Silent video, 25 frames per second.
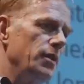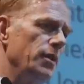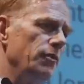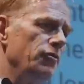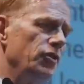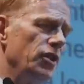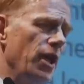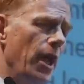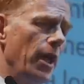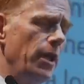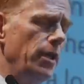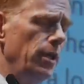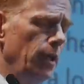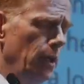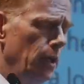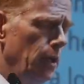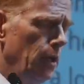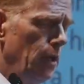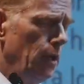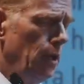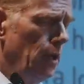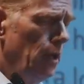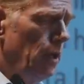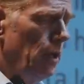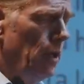As I've said,
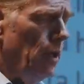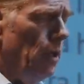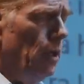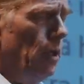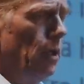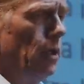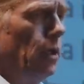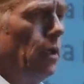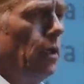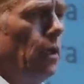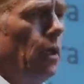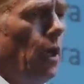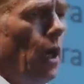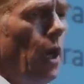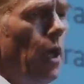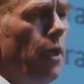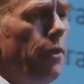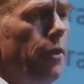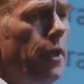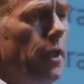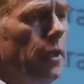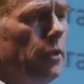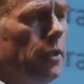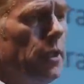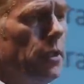I
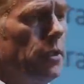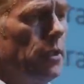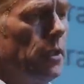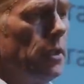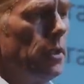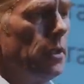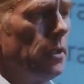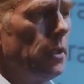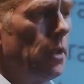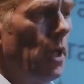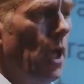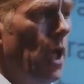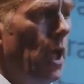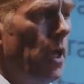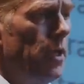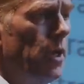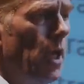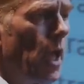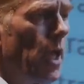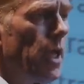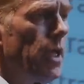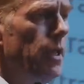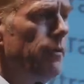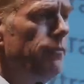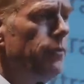think this is a
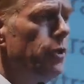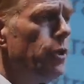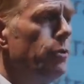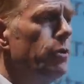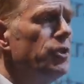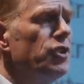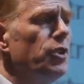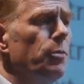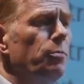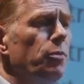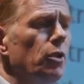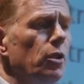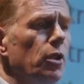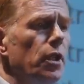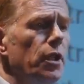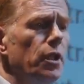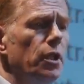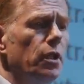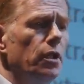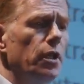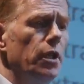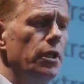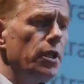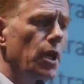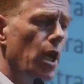naive view. It's a
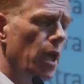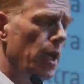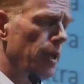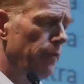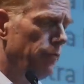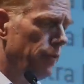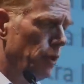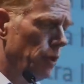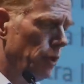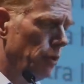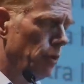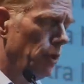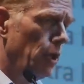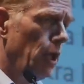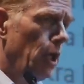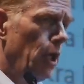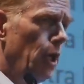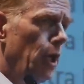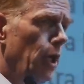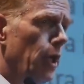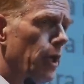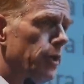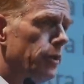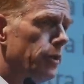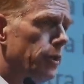politically naive view.
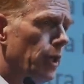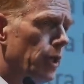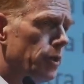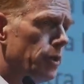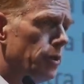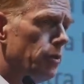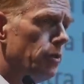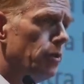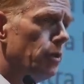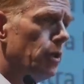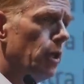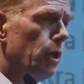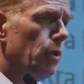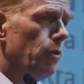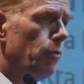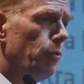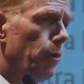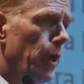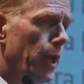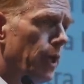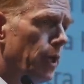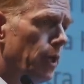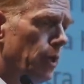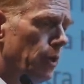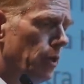It doesn't
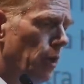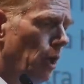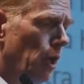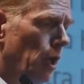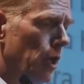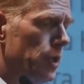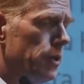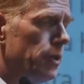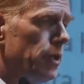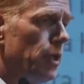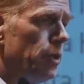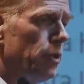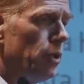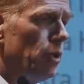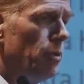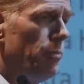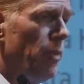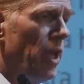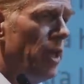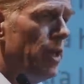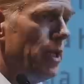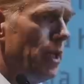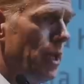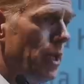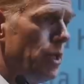recognize that there are
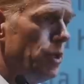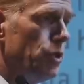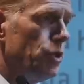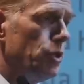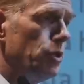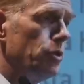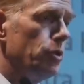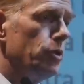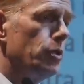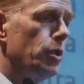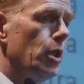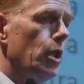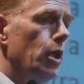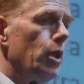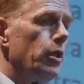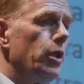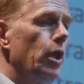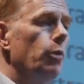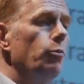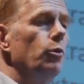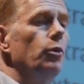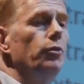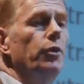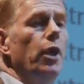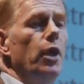many issues
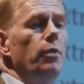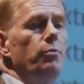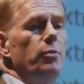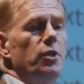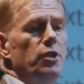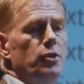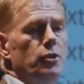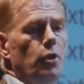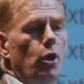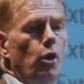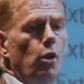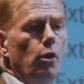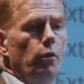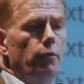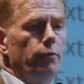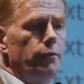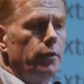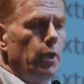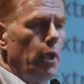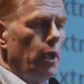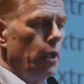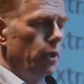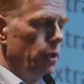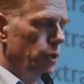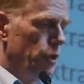that will not be
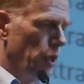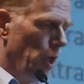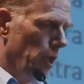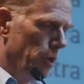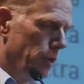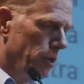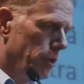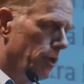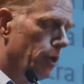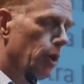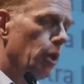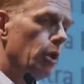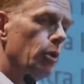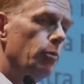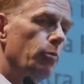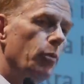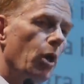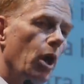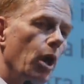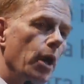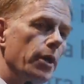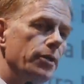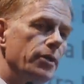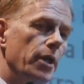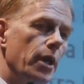solved just
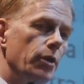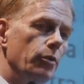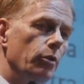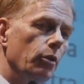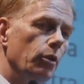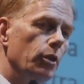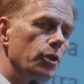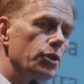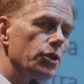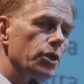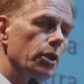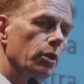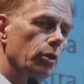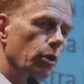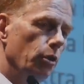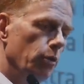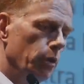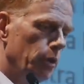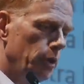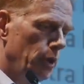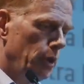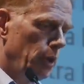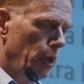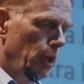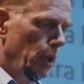by technology
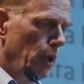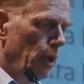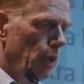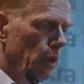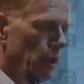alone,